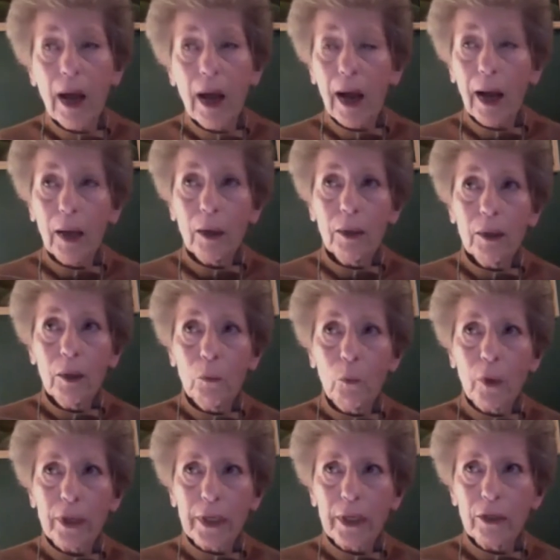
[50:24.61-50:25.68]
I
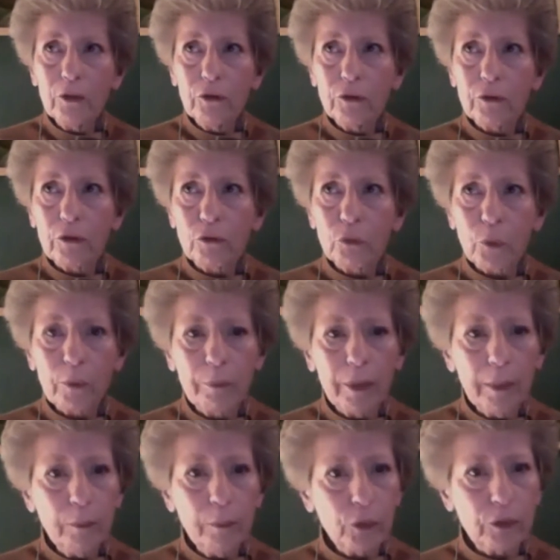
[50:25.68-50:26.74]
went into this
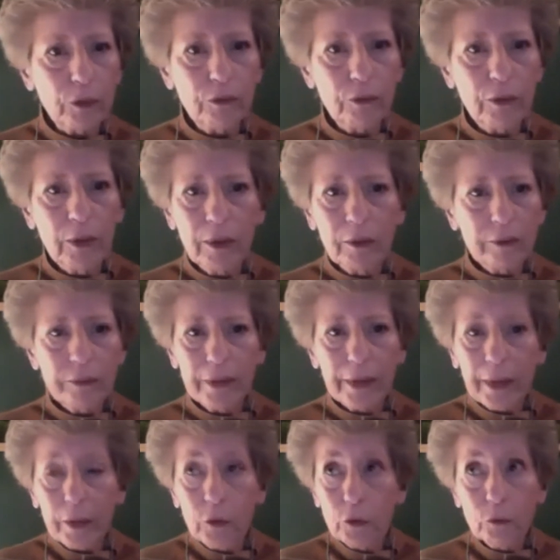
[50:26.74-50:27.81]
remembrance that
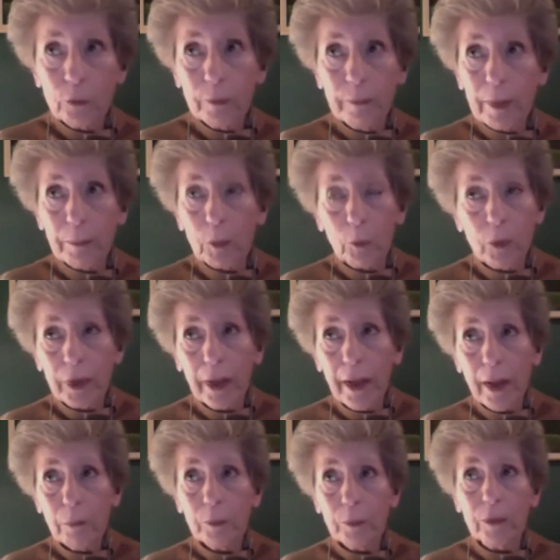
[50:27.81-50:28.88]
I couldn't remember what
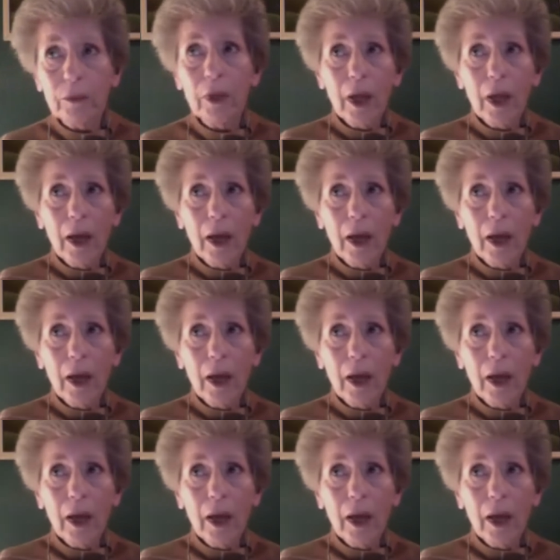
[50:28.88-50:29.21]
happened